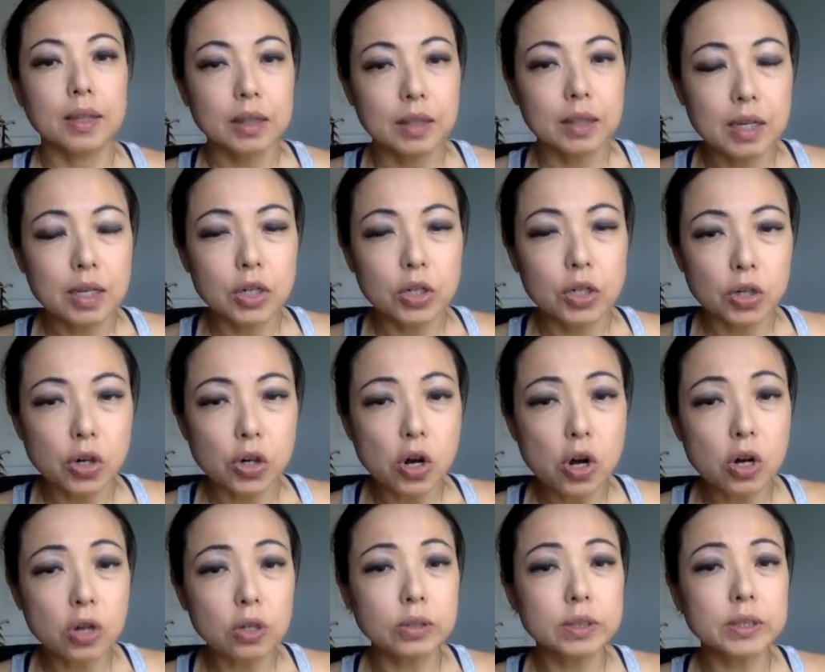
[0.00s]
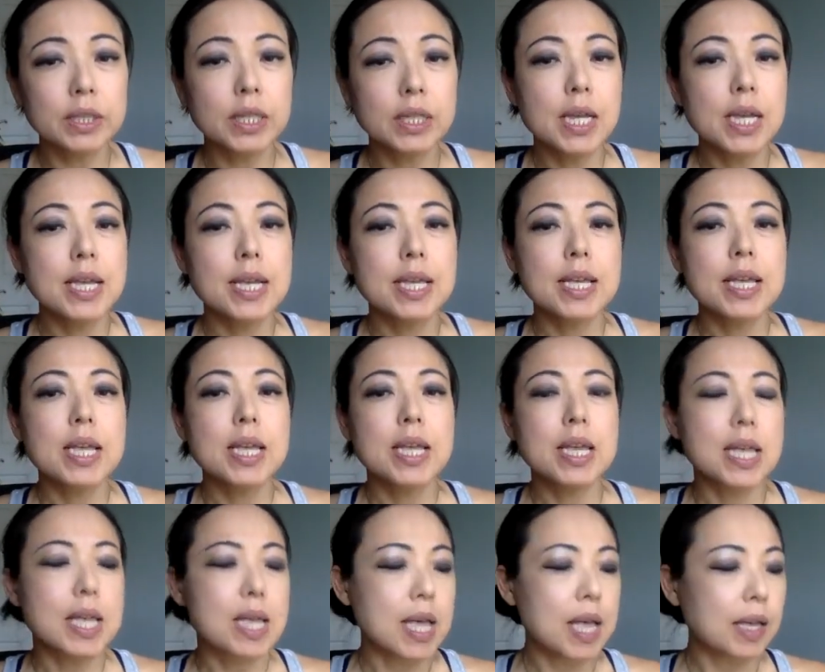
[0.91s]
the girls'
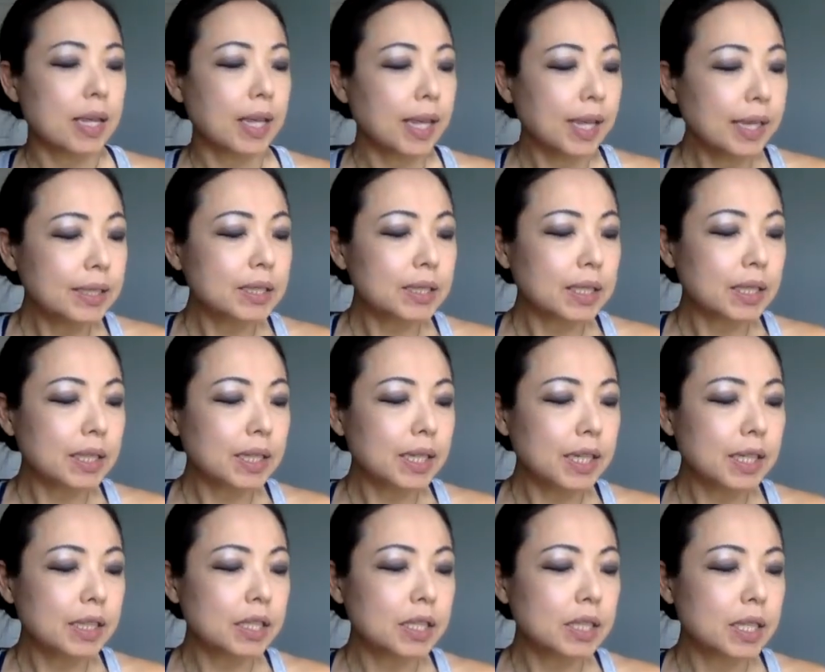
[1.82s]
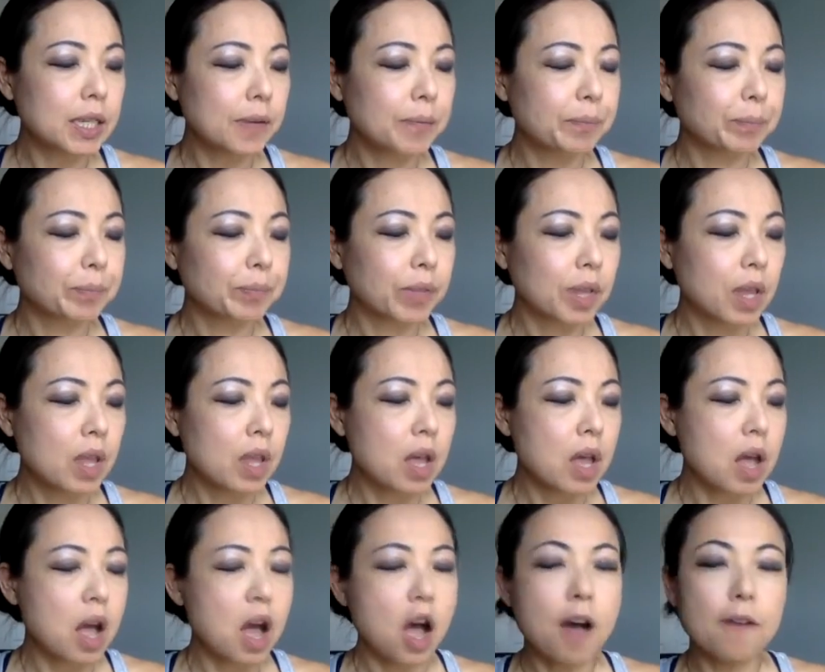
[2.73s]
incident
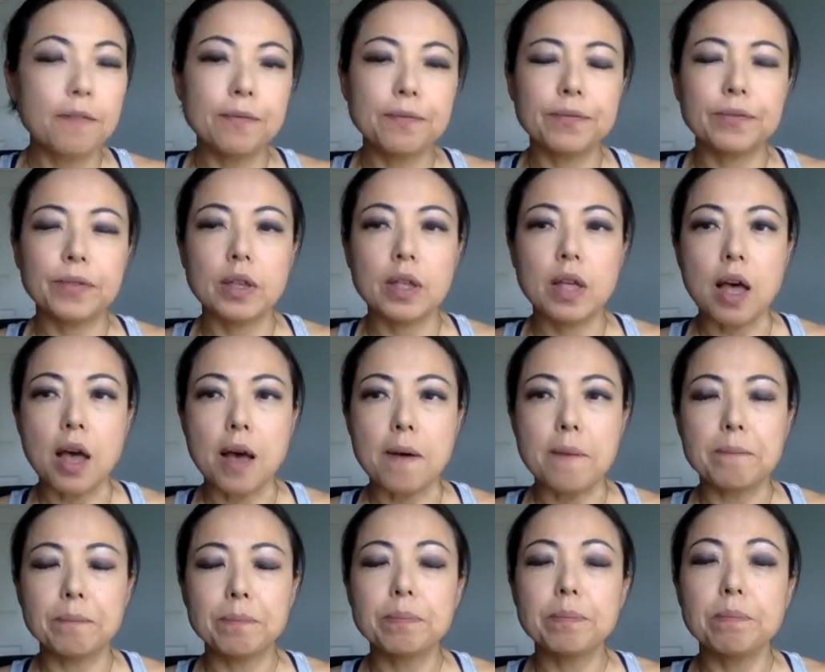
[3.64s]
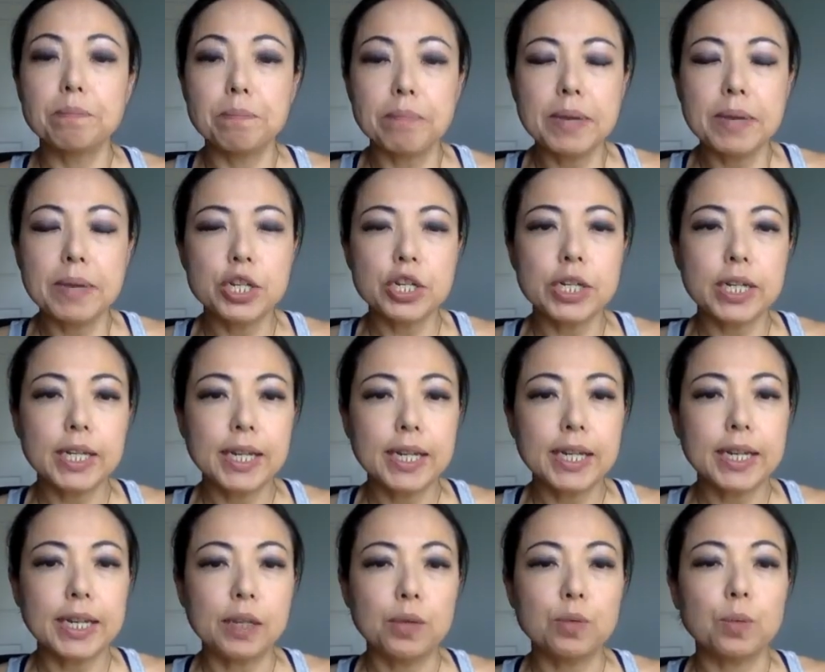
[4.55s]
of binge
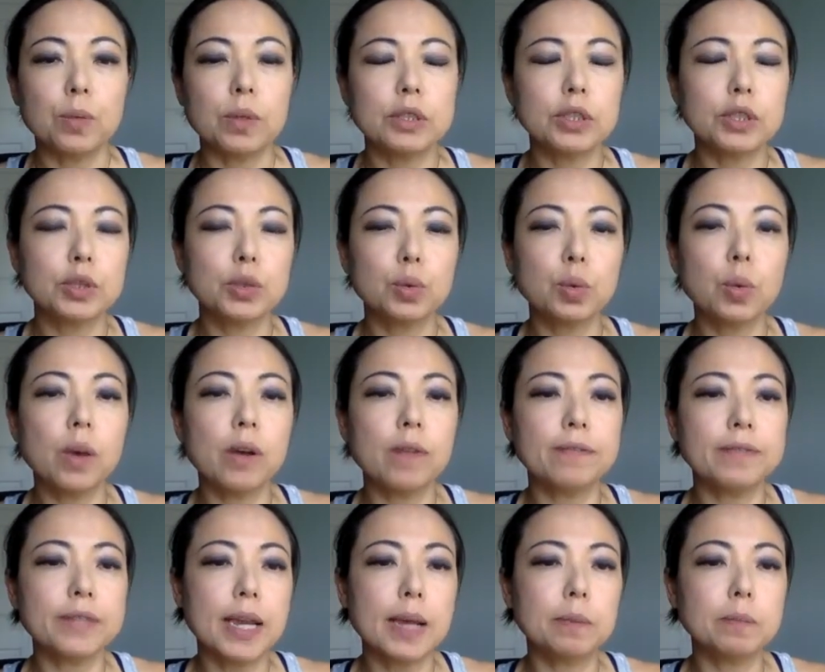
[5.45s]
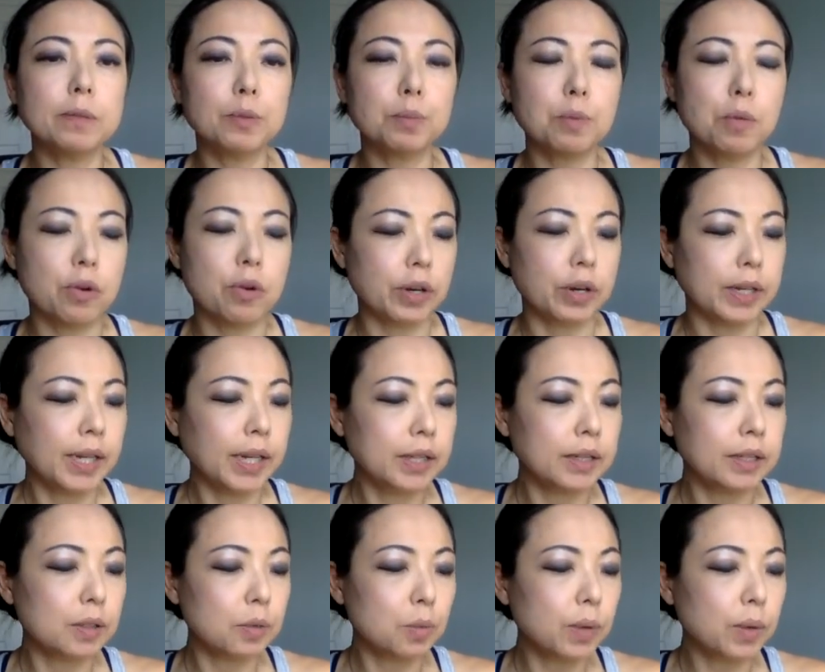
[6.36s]
eating was 12 times more in
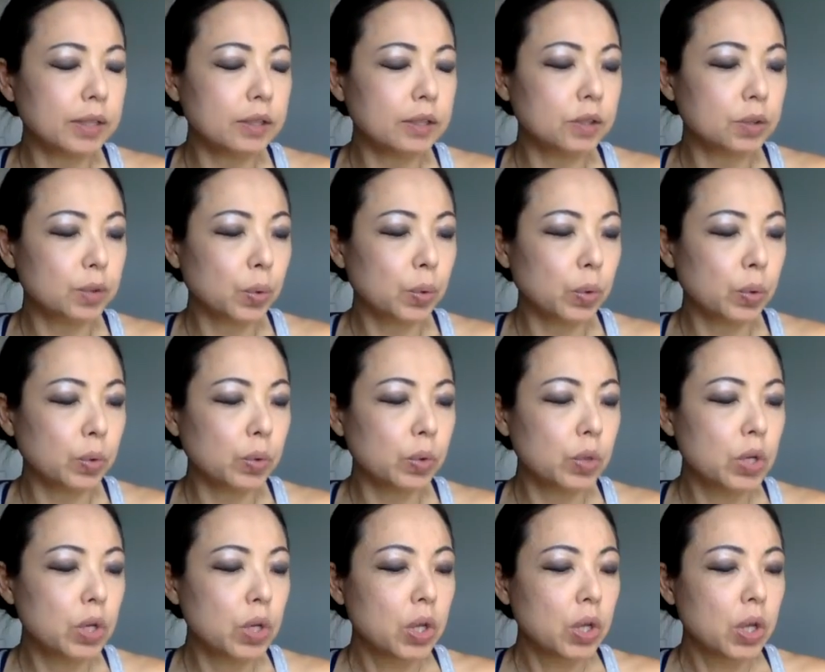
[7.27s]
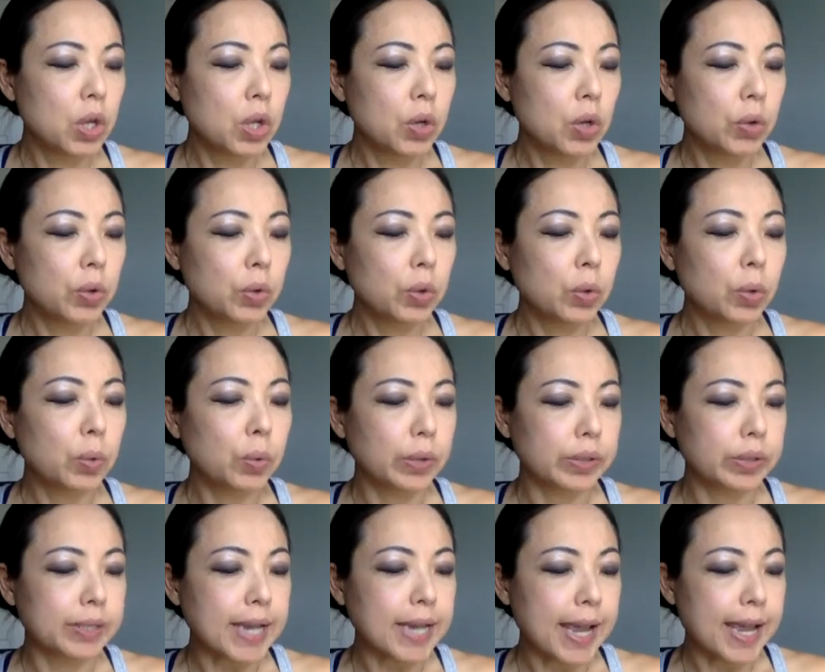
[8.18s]
the ones who were
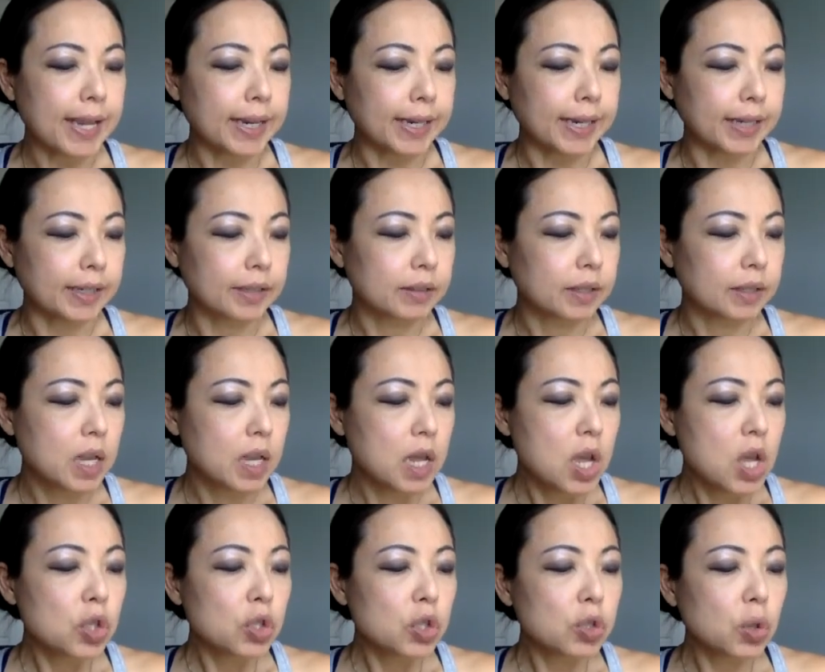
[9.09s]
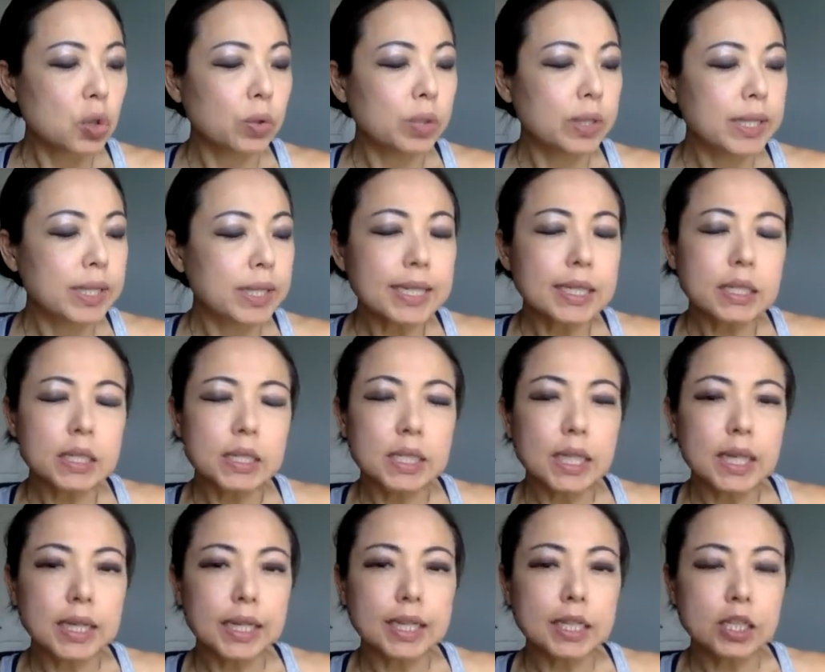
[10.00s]
dieting. So this
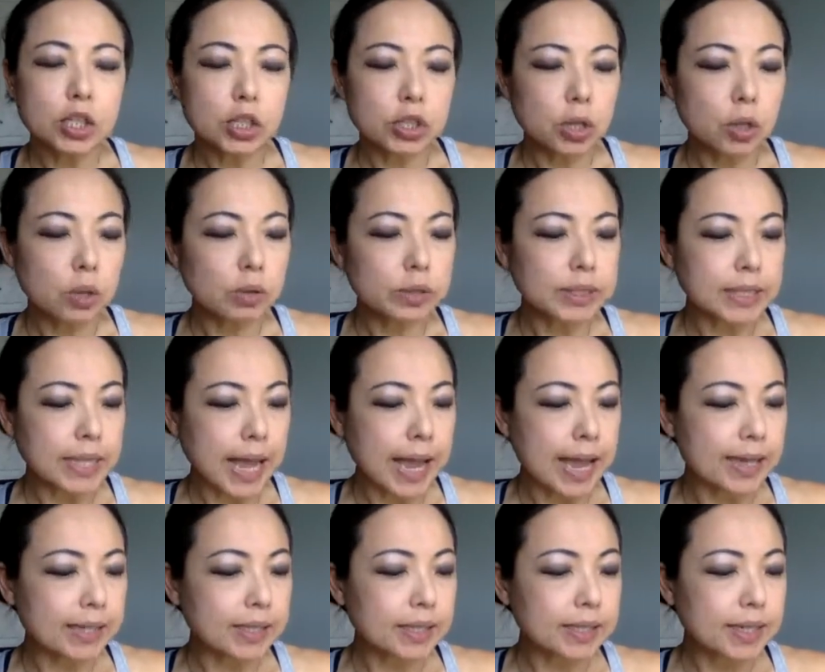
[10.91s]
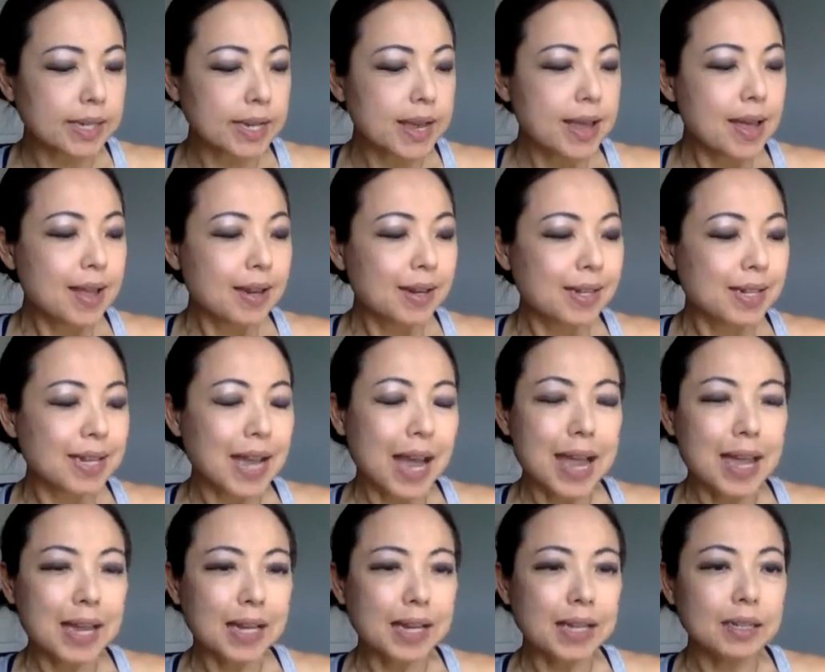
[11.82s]
study shows that
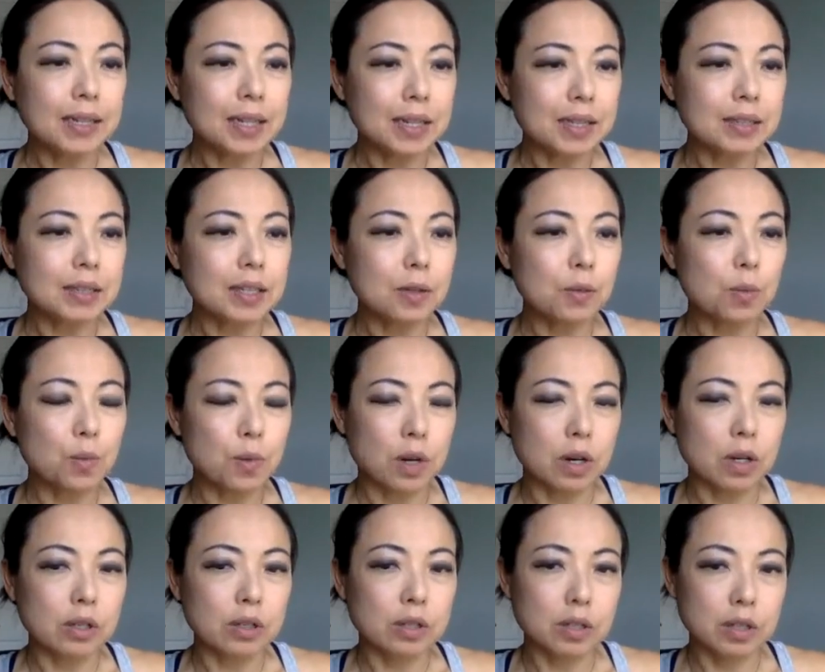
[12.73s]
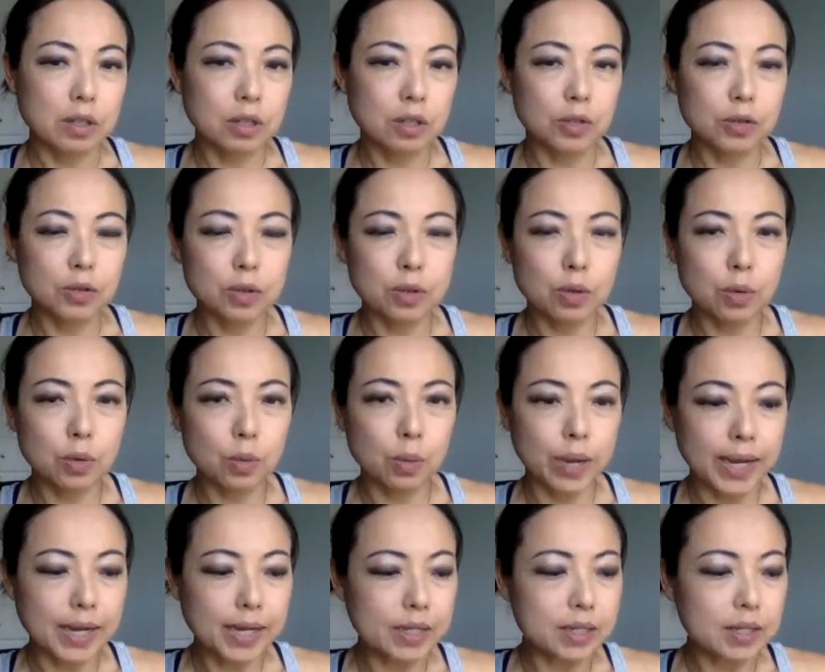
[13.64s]
dieting doesn't work to control
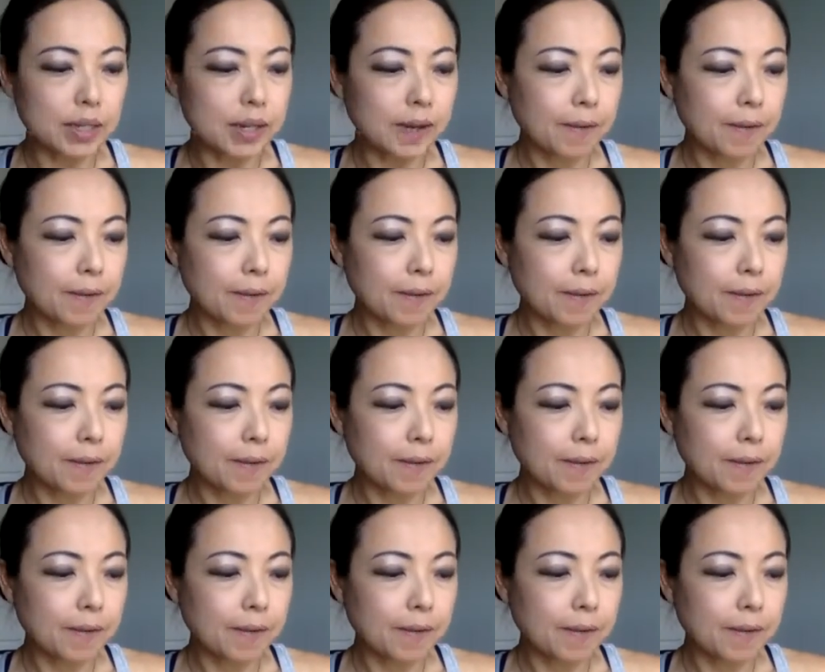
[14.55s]
weight,